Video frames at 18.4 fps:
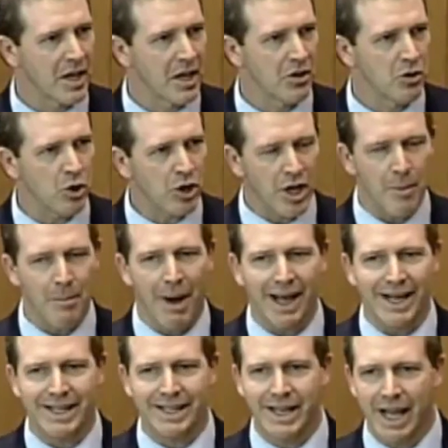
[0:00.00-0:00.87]
Look at
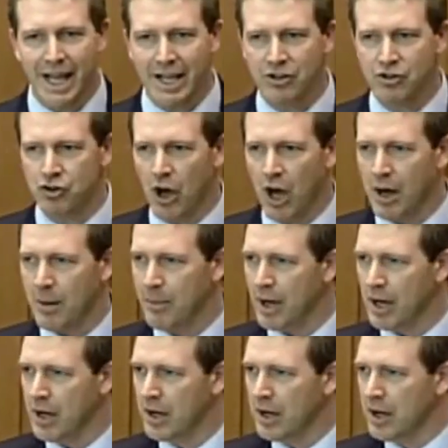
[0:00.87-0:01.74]
my day
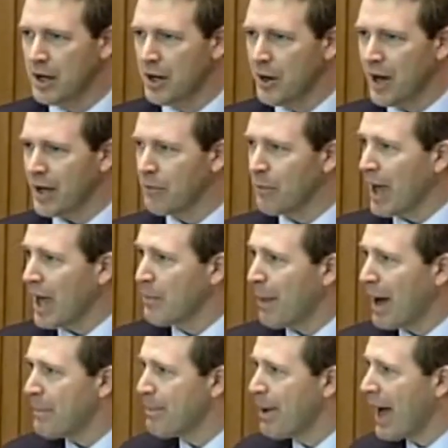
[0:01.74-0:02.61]
job
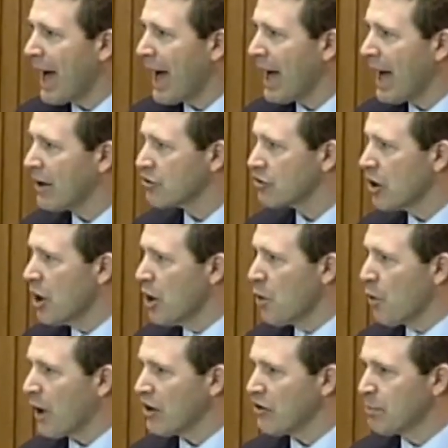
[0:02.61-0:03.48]
in my past,
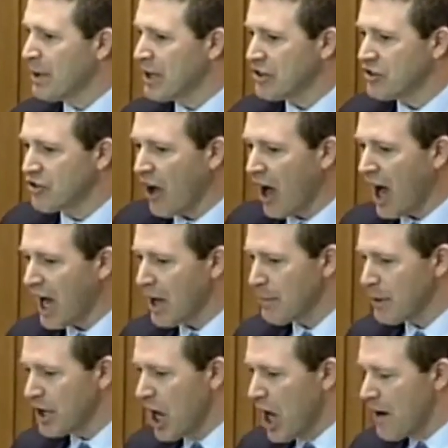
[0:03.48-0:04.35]
where I spent
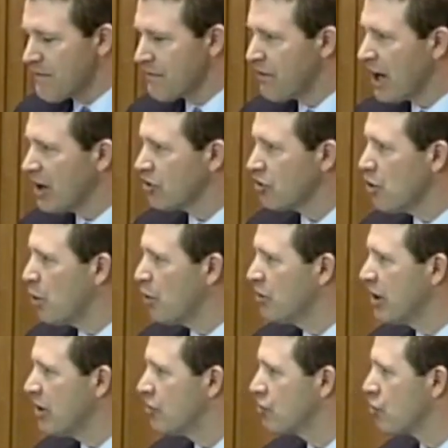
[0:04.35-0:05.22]
time in Fresno
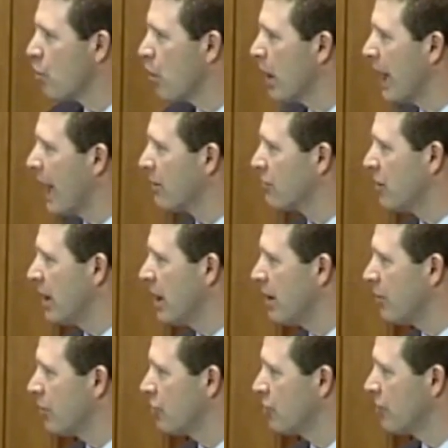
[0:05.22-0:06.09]
and Detroit as an
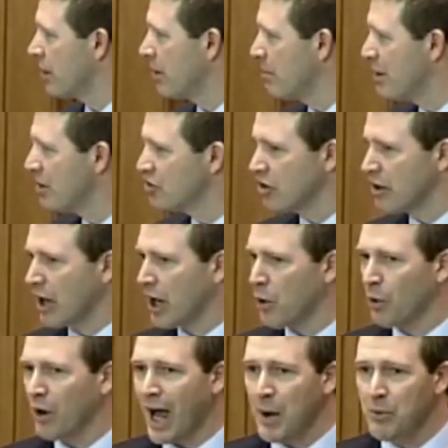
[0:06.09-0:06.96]
intercity missionary,
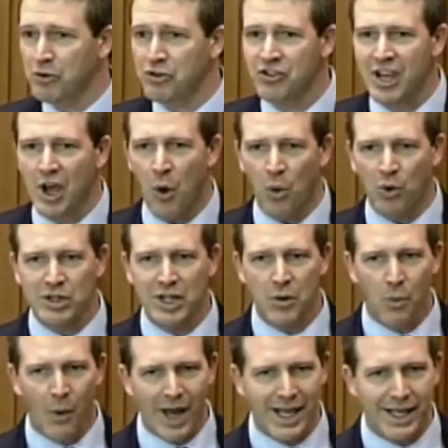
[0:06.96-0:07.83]
where I was the
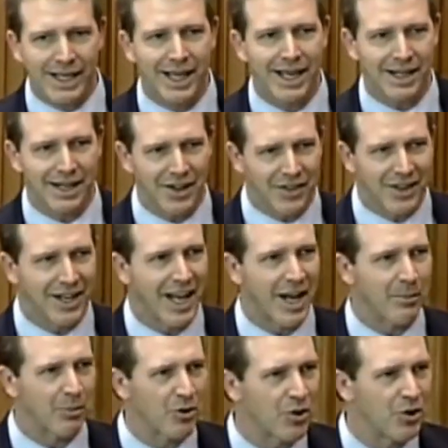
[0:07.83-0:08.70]
only white kid in the
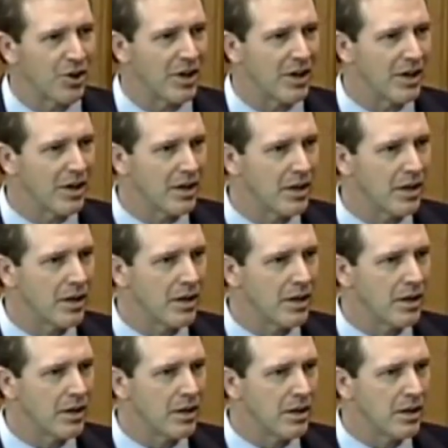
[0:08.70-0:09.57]
neighborhood.
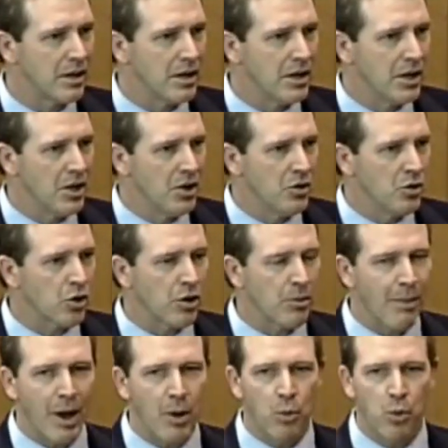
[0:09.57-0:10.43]
Look
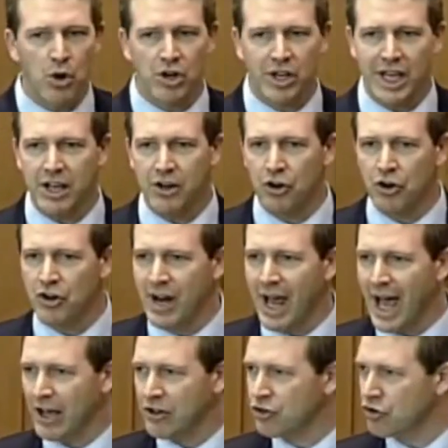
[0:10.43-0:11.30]
at my work
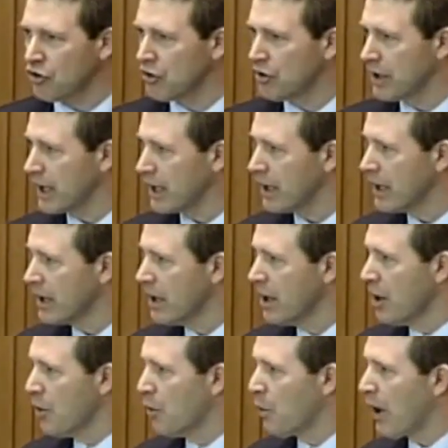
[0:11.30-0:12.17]
internationally,
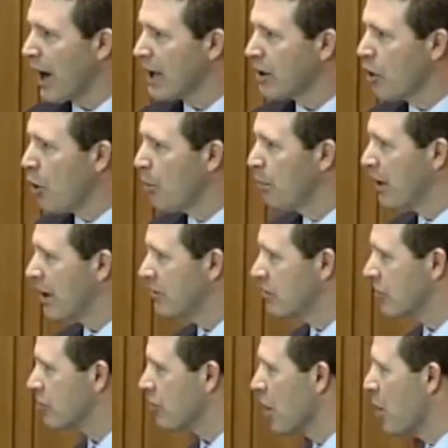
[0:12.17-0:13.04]
where I go
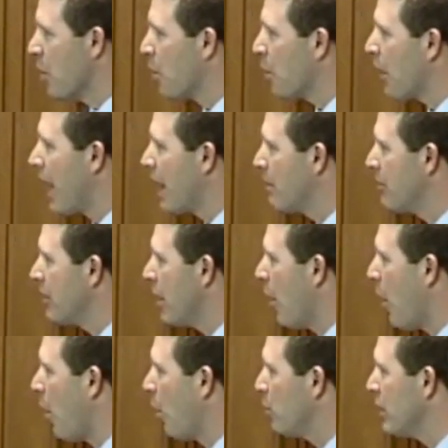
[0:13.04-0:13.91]
places where I'm
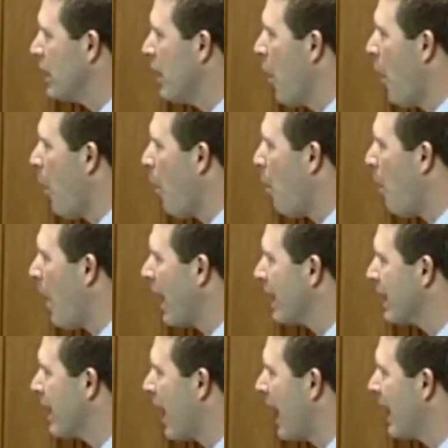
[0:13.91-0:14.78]
the only
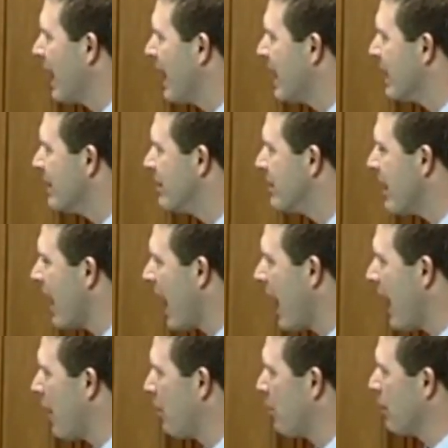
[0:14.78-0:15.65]
white guy in
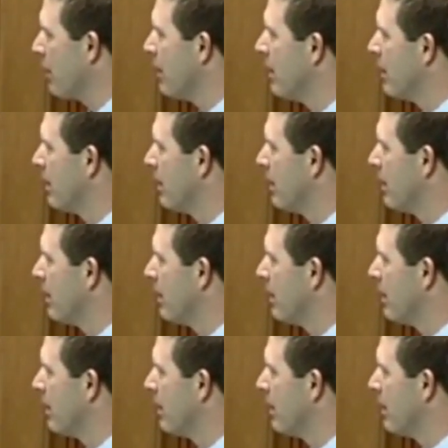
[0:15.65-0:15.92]
town.